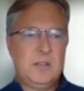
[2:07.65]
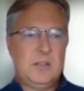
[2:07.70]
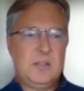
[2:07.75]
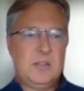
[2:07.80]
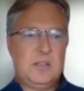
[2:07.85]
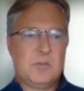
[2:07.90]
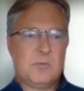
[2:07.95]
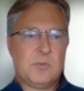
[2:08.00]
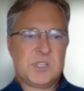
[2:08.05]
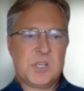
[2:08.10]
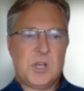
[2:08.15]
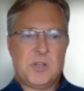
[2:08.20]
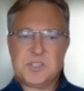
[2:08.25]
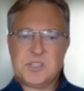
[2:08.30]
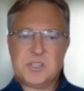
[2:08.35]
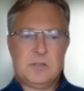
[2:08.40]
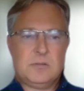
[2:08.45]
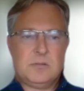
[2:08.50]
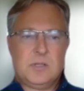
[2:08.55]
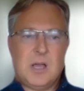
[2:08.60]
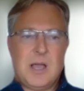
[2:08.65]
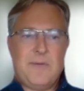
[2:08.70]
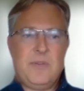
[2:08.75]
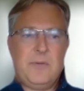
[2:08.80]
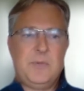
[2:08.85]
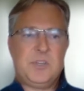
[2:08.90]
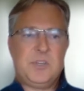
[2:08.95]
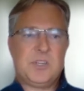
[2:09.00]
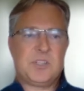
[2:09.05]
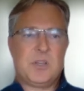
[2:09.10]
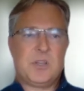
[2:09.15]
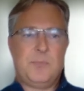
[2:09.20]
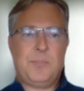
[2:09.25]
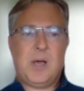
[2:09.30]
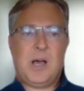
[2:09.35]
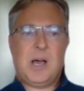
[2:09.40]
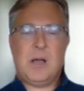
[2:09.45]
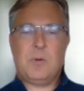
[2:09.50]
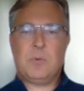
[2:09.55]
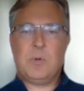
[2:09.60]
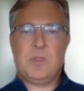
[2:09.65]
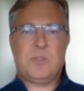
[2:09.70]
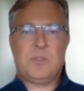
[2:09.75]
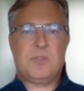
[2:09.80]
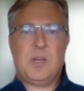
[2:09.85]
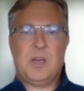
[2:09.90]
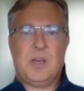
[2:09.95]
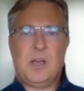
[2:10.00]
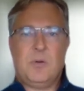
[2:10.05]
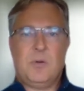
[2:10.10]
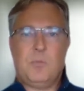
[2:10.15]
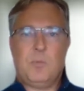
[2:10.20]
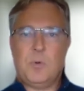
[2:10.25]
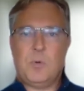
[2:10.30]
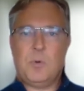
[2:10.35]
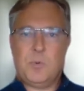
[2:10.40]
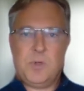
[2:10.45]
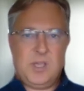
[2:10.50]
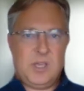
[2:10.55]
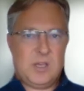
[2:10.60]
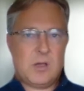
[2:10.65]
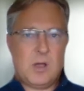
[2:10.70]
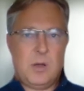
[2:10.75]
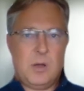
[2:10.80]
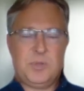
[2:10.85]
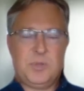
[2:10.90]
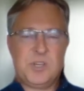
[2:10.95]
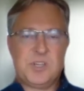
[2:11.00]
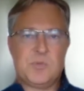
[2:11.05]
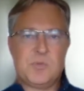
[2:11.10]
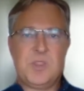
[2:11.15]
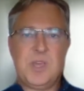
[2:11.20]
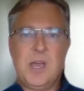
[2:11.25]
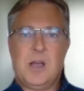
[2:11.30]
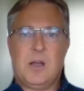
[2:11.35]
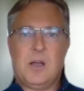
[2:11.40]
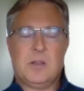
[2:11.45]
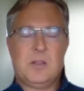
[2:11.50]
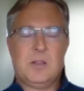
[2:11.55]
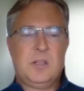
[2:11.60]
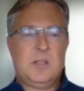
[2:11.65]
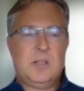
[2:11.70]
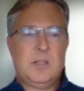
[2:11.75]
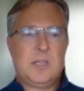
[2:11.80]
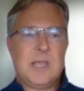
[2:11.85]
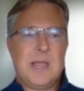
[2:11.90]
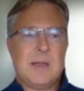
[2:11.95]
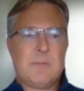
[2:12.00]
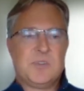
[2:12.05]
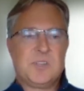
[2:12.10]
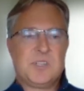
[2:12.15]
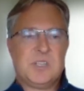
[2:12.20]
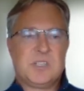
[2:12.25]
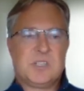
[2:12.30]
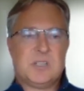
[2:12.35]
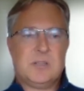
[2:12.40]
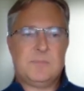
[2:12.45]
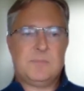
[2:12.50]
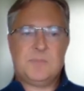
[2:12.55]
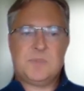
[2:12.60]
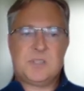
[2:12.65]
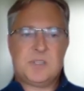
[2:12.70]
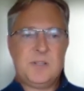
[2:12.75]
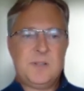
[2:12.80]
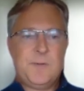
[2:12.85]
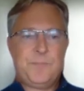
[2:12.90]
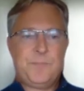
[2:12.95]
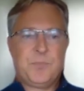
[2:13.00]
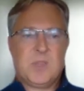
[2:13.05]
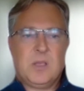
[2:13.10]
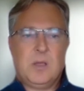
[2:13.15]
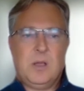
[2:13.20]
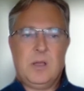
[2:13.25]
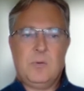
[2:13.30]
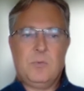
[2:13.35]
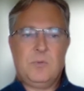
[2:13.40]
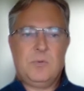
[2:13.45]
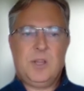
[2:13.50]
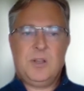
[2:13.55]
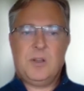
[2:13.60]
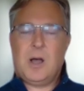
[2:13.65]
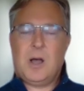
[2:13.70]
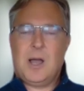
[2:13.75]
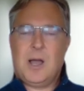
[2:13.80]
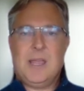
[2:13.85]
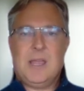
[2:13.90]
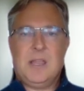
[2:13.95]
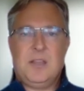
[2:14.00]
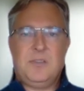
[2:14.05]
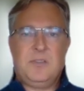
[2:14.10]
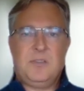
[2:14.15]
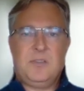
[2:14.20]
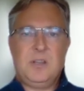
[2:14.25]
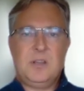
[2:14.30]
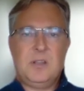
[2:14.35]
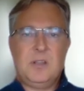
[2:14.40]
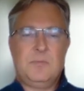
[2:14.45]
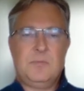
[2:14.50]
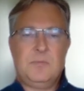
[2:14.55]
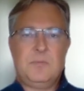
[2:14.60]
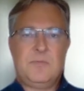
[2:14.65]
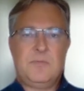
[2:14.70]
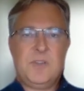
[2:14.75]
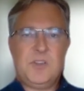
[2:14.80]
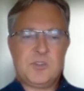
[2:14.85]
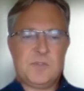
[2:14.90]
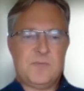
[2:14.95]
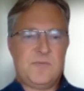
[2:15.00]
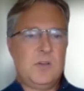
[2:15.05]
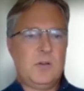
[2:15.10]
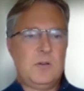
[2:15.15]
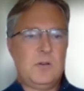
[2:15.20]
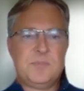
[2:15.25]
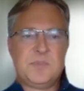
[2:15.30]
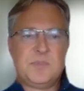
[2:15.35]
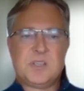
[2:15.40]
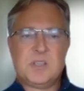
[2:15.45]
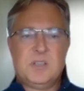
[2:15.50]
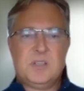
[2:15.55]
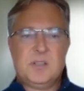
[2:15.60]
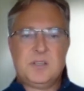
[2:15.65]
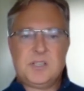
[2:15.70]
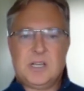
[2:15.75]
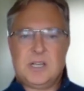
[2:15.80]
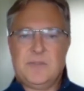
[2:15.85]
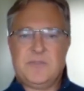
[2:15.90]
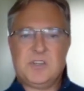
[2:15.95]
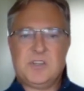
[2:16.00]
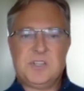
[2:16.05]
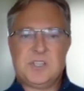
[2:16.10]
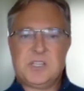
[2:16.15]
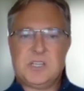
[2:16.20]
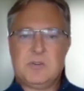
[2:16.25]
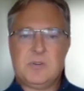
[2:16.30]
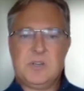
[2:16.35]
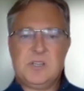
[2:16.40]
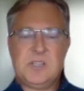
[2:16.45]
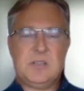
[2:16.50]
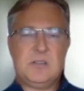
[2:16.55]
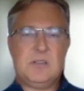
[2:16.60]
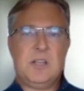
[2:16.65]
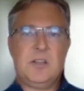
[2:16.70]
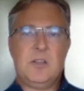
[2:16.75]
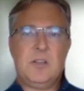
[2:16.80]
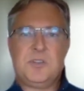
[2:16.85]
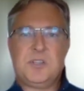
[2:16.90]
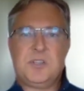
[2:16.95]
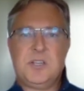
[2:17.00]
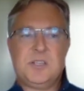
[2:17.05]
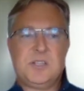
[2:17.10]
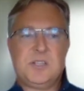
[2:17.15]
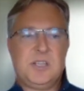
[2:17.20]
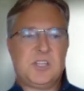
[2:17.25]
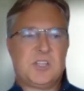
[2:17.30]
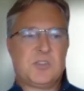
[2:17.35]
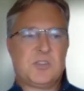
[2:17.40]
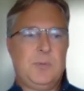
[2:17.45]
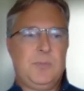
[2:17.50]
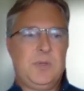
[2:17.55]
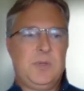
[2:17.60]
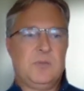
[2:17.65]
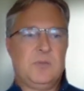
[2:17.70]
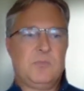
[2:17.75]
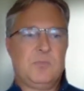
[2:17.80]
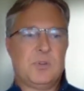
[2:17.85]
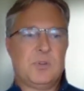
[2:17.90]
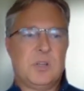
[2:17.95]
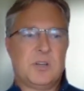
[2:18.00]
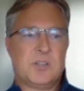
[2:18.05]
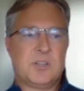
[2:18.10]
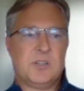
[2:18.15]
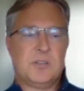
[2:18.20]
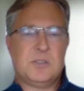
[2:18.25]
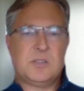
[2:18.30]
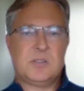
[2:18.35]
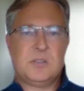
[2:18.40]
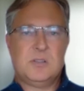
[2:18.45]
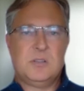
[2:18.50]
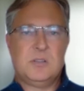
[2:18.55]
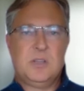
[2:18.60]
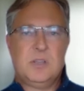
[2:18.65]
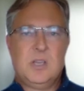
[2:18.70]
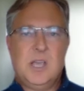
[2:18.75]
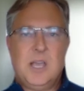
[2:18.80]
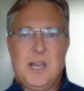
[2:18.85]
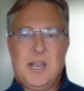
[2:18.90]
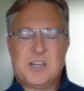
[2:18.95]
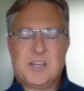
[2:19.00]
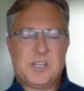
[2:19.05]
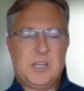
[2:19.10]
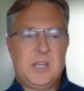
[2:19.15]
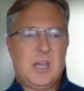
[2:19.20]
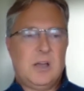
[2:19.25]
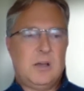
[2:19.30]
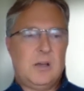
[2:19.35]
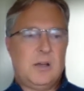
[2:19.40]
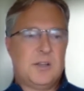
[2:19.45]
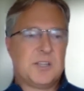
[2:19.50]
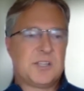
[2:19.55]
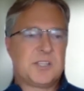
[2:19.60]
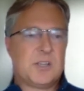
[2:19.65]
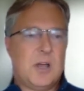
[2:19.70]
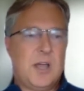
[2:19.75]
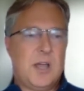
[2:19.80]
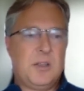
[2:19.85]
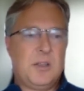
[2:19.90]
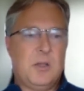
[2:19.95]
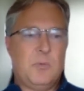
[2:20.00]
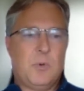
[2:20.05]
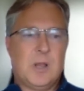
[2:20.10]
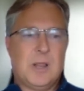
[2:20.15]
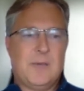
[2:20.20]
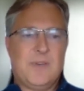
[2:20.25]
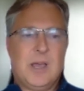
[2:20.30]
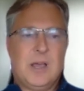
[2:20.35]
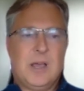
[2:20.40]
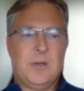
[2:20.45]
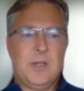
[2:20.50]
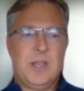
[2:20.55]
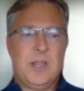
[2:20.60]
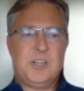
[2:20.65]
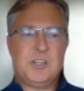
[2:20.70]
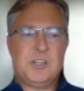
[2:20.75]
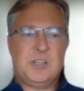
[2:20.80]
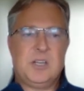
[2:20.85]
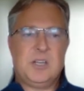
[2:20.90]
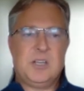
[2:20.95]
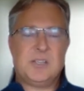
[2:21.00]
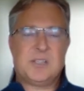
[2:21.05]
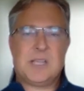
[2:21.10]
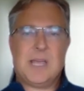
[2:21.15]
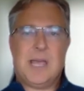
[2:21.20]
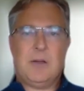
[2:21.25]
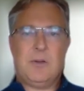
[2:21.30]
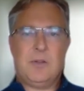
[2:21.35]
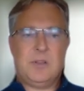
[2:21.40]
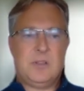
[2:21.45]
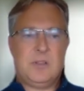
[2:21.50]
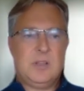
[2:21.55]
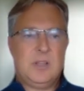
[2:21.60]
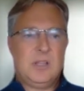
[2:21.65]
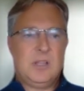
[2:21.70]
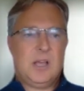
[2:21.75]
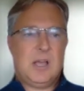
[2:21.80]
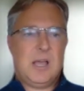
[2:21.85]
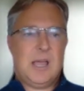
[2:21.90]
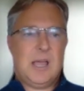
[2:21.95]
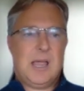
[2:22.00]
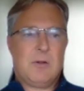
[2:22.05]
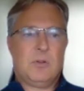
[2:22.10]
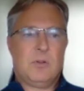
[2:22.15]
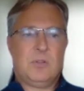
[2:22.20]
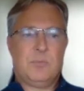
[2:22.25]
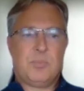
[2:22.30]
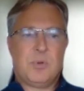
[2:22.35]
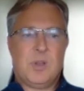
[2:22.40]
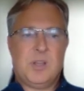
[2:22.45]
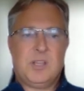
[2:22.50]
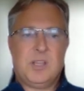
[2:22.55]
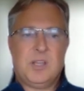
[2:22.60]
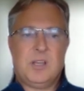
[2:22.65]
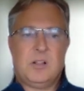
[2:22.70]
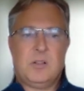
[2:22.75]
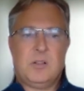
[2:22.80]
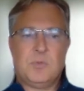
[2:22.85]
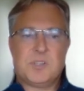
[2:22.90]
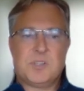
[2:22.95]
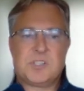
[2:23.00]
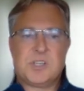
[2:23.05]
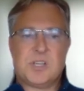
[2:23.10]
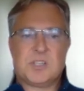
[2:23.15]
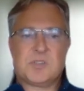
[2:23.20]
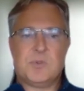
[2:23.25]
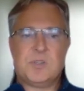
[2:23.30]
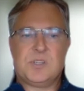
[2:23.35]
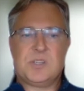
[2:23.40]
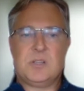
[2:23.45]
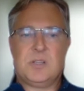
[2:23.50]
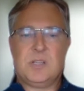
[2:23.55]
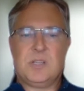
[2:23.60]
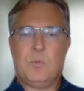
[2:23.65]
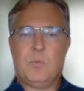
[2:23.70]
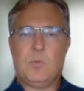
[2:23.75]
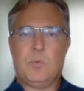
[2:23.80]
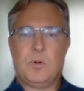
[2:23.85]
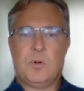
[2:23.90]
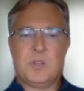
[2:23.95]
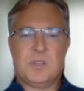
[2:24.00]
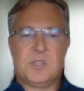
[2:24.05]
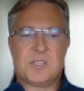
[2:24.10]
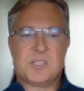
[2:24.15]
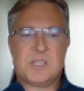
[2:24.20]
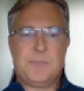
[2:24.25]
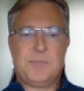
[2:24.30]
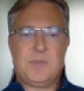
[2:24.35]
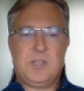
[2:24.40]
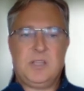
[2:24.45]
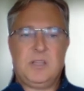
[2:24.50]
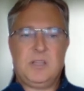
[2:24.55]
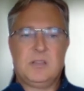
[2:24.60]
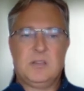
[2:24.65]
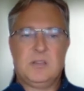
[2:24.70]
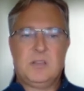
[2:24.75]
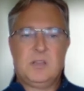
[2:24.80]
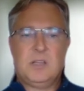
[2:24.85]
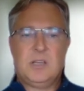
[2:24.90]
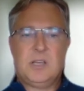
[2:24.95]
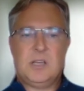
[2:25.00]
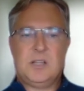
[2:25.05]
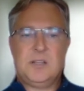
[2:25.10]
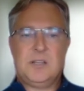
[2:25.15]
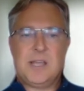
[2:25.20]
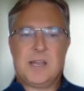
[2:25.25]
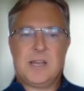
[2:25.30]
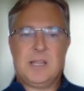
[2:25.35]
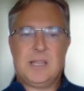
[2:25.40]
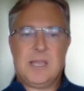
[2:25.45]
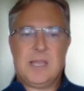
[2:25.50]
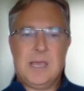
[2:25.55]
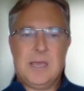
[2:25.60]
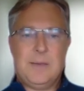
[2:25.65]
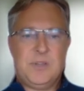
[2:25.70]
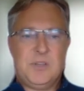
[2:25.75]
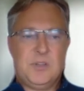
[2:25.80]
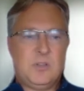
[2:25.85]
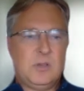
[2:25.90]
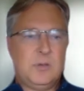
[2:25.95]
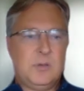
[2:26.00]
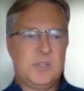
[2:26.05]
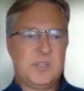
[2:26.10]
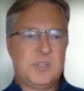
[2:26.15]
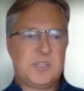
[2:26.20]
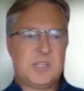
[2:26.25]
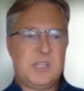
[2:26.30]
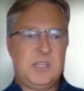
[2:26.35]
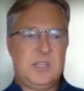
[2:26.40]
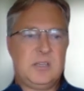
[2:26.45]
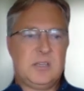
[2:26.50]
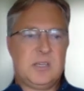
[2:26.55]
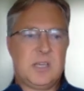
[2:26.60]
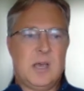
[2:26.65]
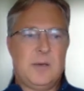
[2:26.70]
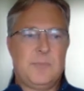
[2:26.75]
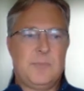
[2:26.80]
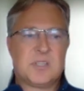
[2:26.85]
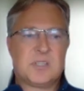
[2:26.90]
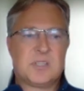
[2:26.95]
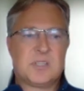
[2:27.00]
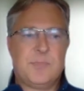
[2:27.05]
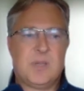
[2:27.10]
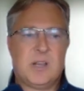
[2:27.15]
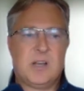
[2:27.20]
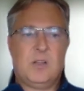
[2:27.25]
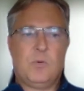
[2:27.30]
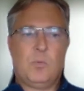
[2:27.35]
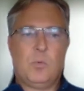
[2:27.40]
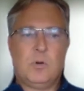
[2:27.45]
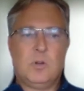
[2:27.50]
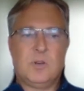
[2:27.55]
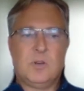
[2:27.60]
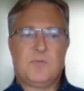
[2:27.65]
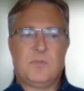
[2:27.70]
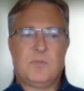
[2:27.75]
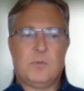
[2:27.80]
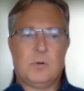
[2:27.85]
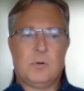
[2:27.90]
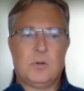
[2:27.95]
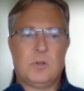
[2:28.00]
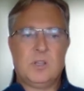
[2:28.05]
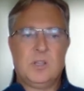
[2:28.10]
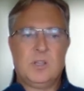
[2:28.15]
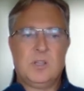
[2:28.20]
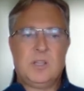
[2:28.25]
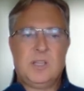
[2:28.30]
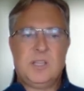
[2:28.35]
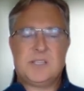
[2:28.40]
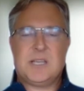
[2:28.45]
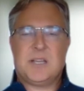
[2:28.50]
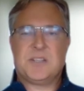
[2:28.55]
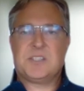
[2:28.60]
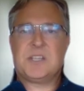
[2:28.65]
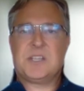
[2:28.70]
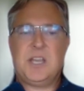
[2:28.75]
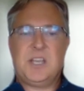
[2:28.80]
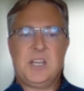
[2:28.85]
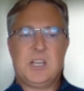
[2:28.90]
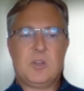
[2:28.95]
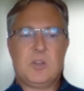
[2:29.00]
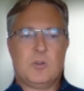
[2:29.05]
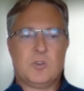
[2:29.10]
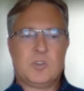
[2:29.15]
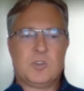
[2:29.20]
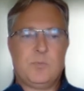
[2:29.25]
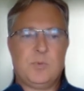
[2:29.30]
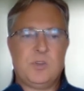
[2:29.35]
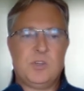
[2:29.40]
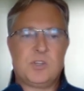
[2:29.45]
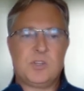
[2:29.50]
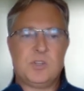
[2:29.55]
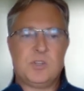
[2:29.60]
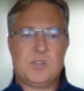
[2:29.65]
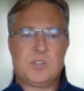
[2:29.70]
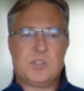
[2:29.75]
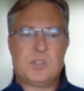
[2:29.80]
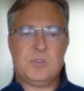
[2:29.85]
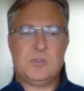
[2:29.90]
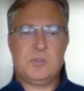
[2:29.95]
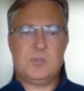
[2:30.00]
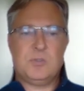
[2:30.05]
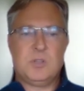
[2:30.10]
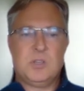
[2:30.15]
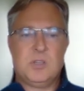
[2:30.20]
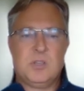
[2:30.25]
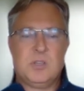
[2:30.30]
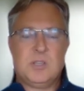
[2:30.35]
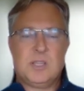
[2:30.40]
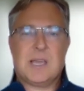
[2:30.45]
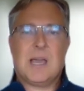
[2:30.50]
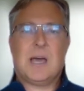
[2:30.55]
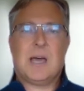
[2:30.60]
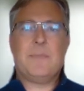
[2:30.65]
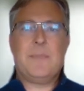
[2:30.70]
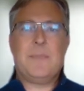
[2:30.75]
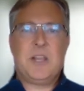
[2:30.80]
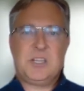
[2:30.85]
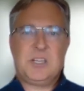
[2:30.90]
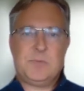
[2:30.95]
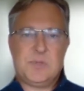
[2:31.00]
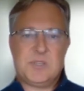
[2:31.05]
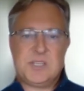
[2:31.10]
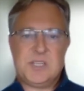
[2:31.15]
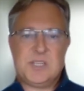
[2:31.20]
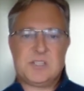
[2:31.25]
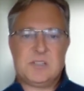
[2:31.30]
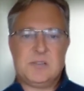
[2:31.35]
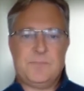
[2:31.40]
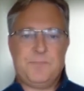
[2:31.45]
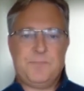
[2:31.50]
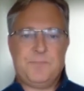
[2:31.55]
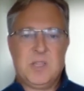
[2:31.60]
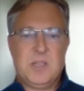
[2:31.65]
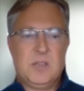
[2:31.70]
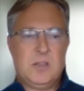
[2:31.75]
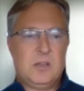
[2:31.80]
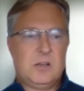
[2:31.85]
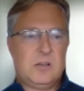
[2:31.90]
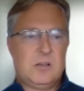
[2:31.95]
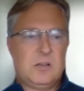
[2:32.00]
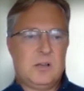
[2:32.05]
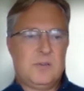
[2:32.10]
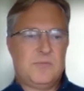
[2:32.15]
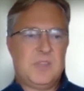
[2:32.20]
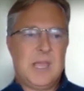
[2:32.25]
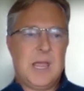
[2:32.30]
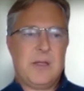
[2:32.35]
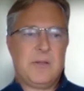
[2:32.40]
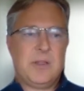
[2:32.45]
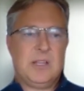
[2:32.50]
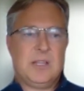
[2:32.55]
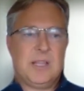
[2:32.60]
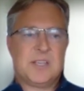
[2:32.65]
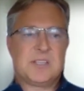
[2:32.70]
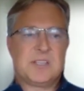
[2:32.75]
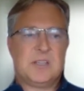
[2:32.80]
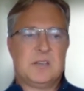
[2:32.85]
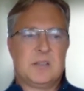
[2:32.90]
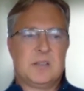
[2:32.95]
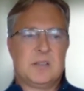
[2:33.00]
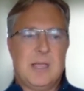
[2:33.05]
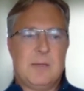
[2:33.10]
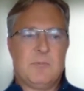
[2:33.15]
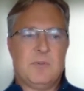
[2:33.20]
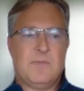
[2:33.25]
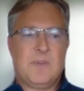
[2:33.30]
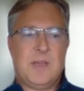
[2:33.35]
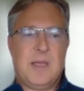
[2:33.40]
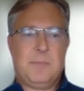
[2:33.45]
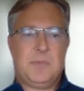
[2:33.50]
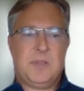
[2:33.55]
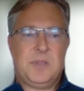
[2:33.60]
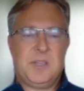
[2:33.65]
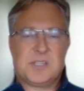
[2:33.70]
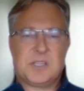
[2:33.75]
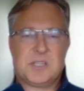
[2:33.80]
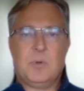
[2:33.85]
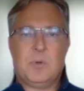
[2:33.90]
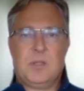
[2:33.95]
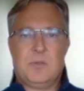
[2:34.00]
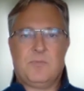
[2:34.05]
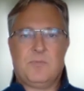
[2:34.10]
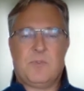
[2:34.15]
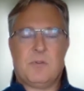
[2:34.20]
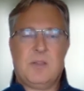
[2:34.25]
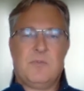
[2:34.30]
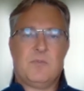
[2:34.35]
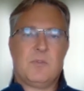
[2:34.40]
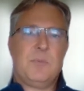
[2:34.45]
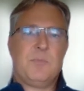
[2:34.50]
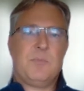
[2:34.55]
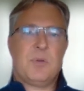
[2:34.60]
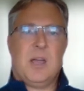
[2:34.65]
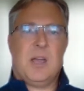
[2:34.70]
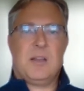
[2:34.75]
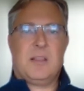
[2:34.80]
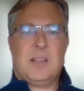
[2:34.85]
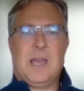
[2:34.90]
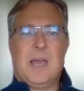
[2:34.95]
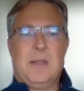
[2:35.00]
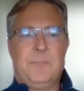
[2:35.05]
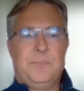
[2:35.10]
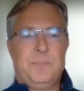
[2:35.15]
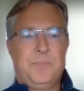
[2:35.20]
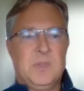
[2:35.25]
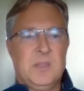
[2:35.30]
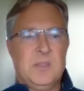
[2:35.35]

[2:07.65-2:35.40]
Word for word: And the results are live images on par with uh, what we accomplish with our camera systems uh, in high-end, you know, feature films, television series, and, and OTT streaming productions. And actually, uh, on a side note, one of our engineers, Howard, uh, Harald Brendel, was just recently awarded the SMPTE uh, Natalie M. and Herbert T. Kalmus Medal Award for his outstanding contribution to the color management system of, of the Arri Alexa camera family. So we're very, very proud of that.